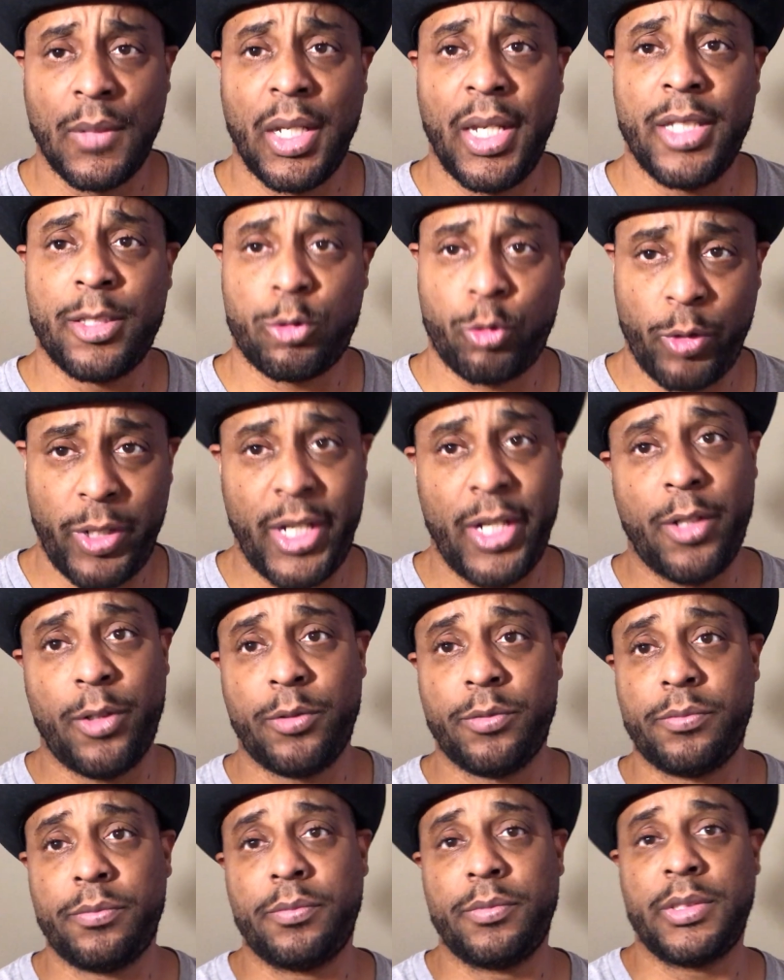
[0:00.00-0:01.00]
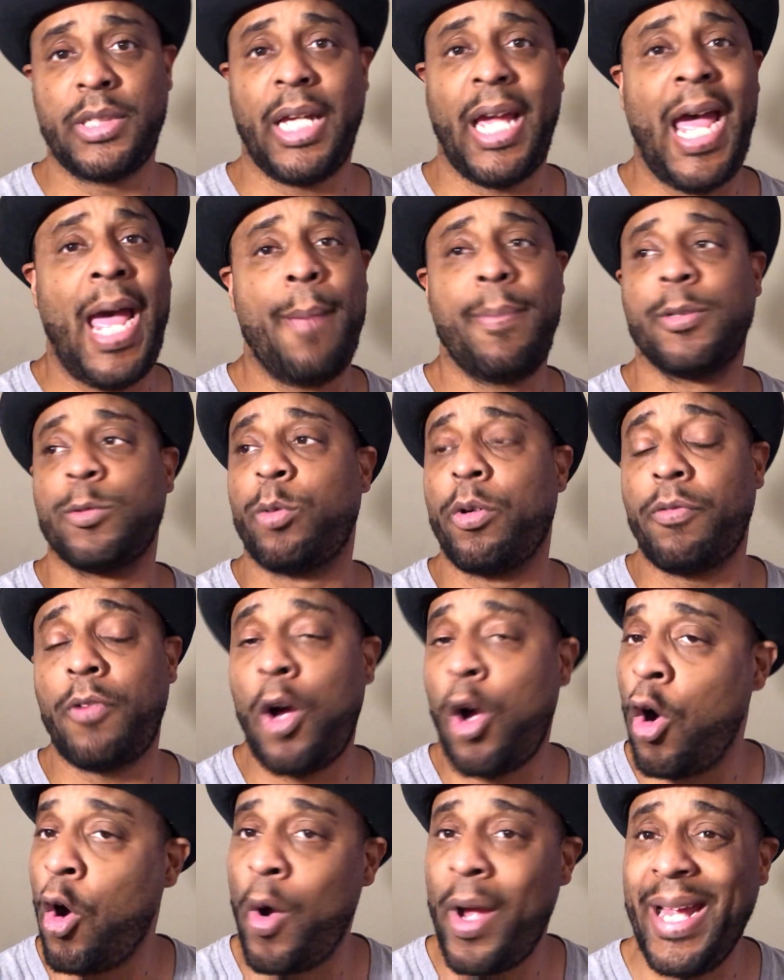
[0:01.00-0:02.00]
It's real. It happens with
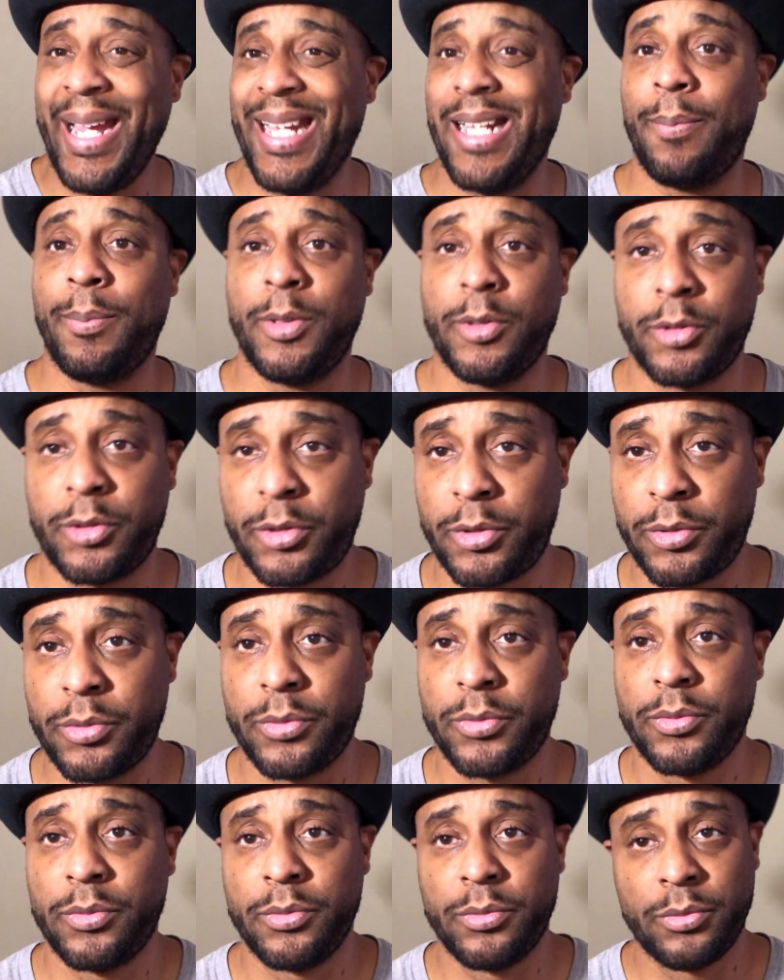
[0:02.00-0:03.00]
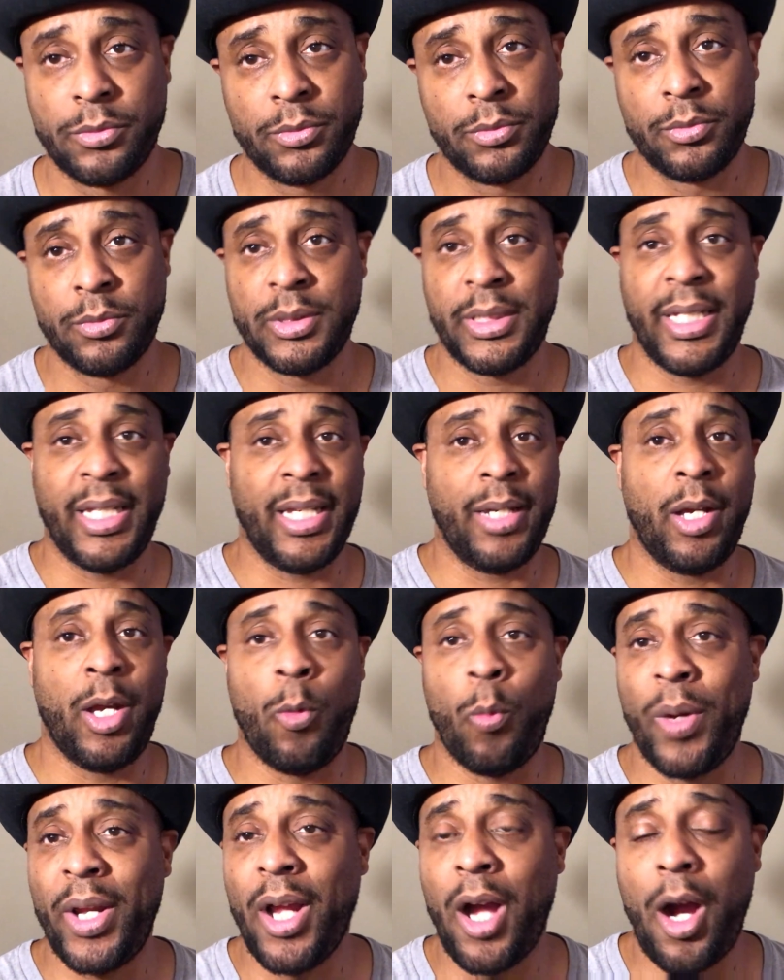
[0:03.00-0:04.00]
all animals.
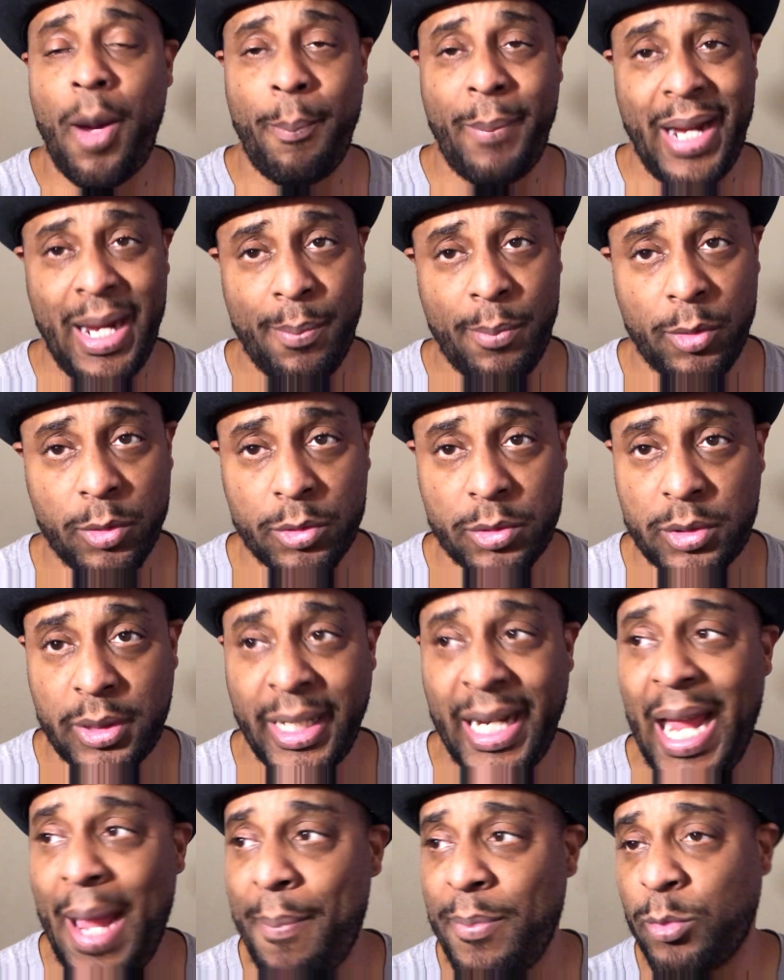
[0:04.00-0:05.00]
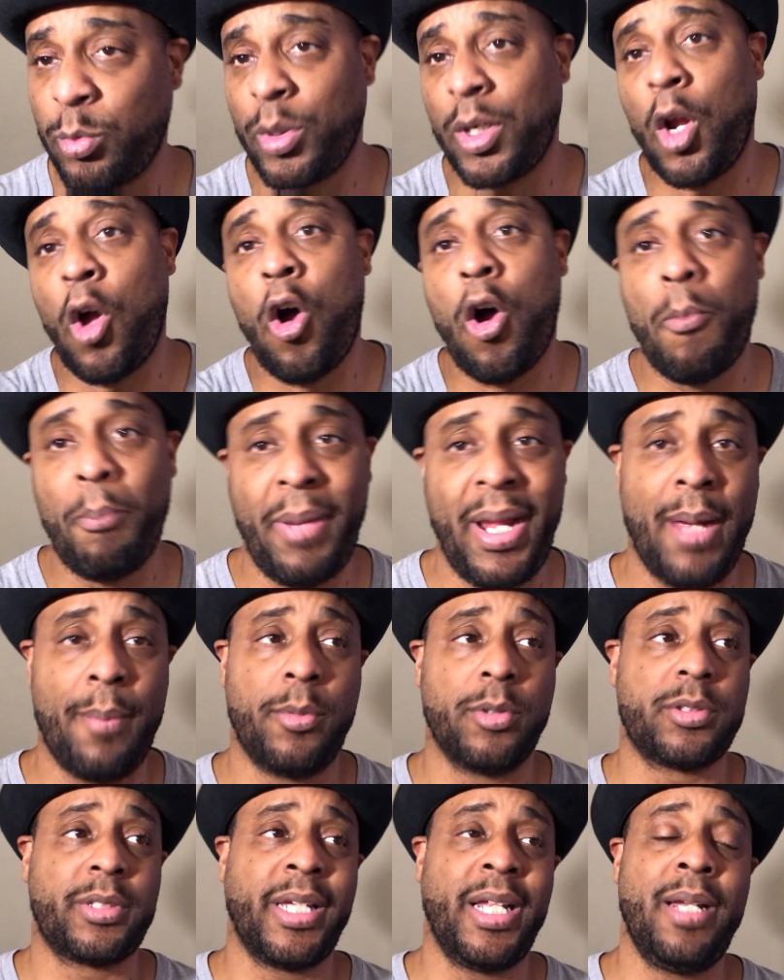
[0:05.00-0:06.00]
And we are mammals. It happens with all
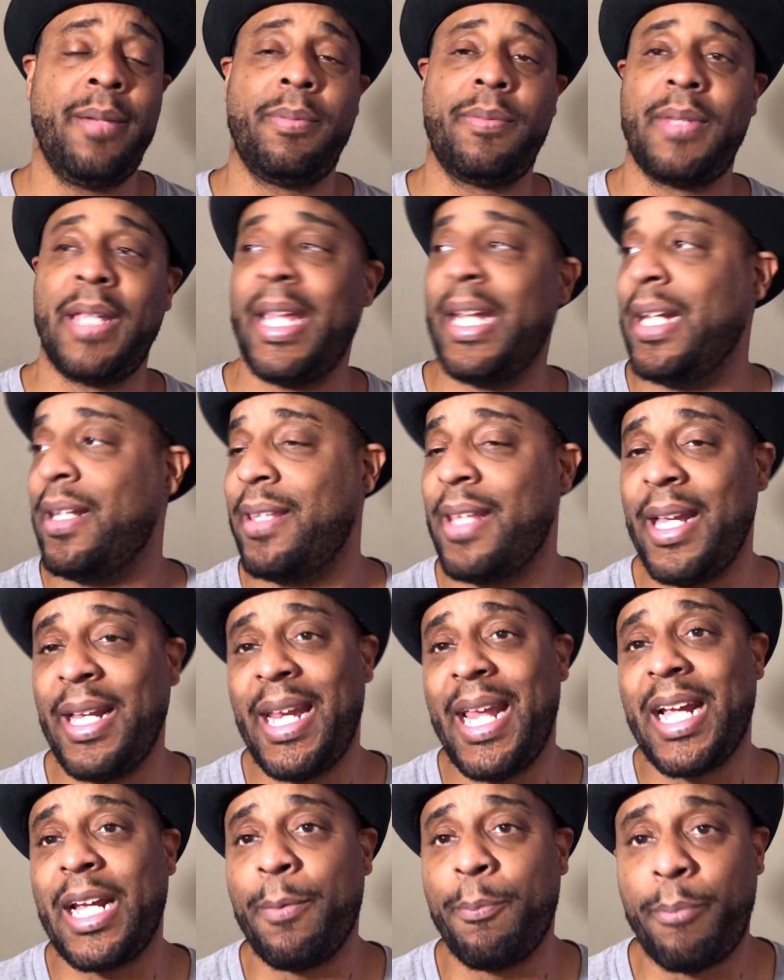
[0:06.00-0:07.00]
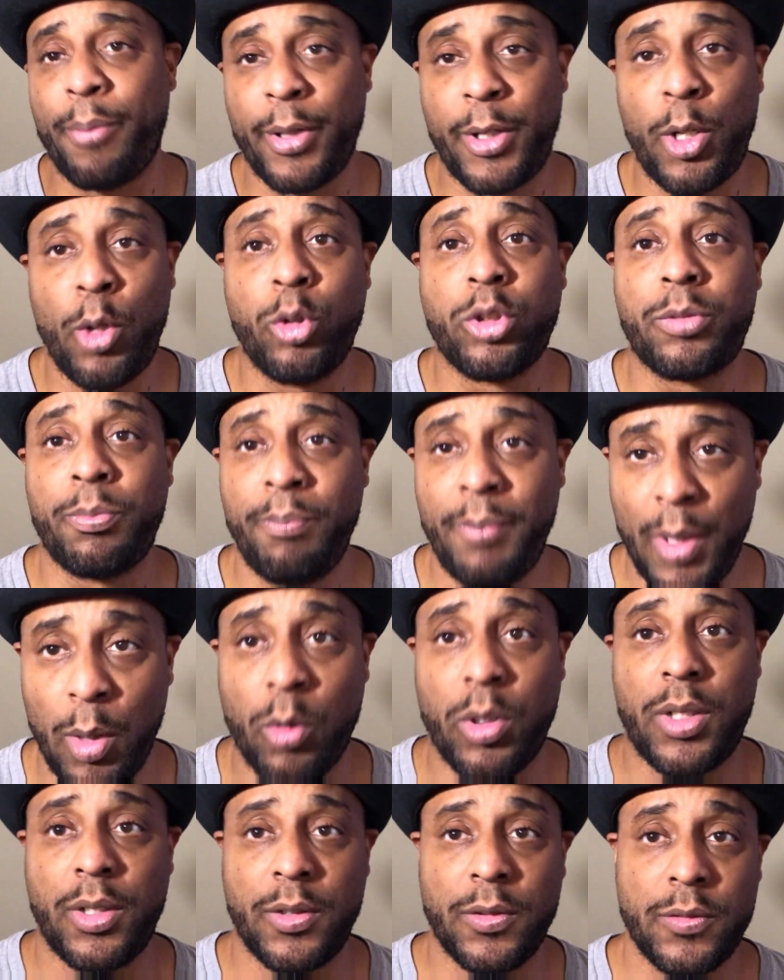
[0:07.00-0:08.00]
mammals. And anything that can produce
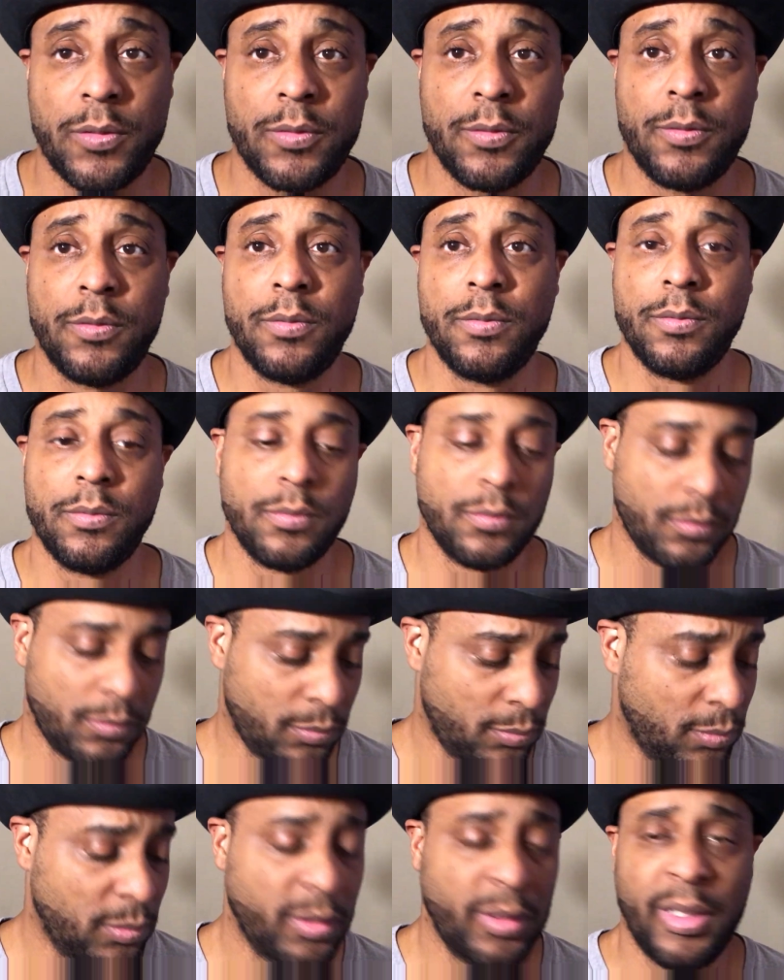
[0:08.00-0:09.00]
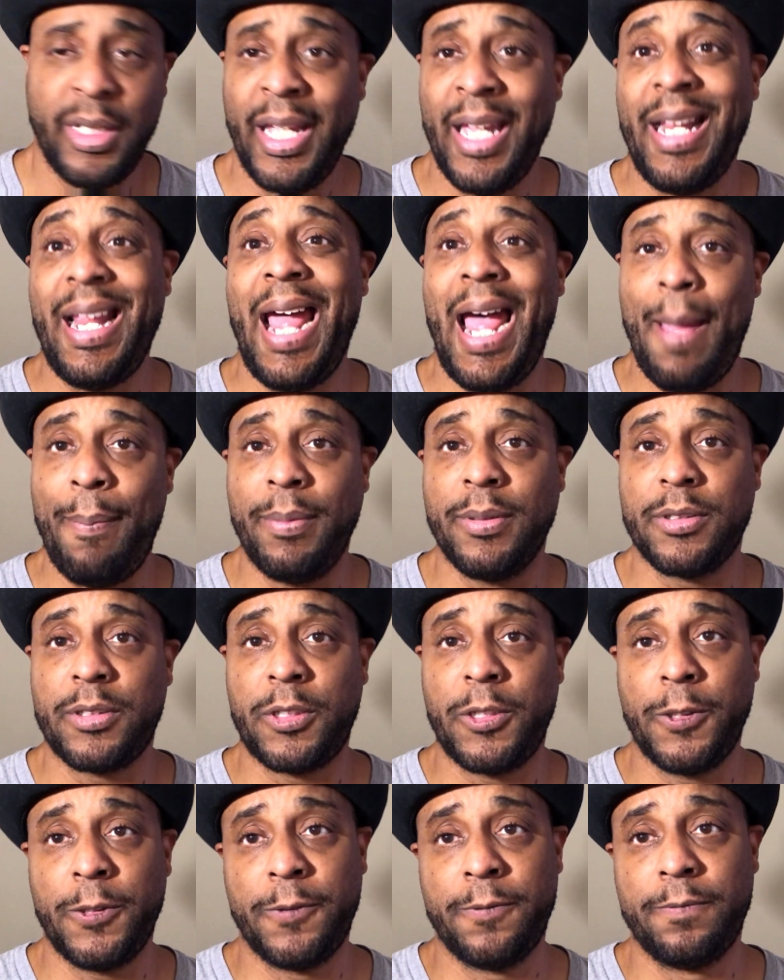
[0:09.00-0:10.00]
milk, it happens
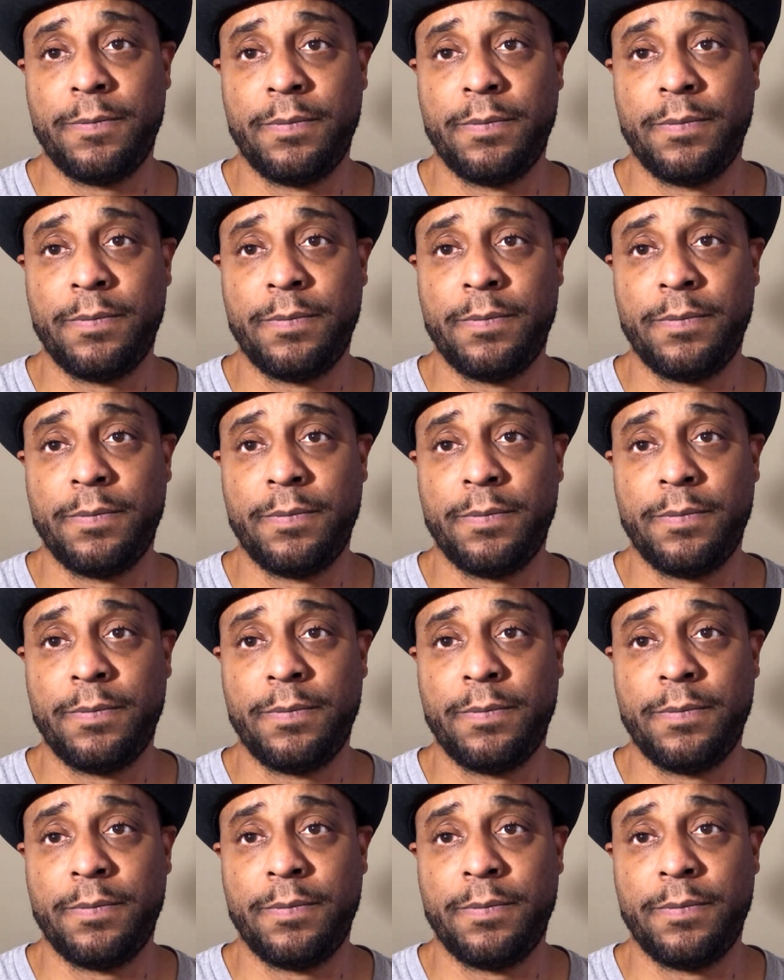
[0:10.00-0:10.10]
to.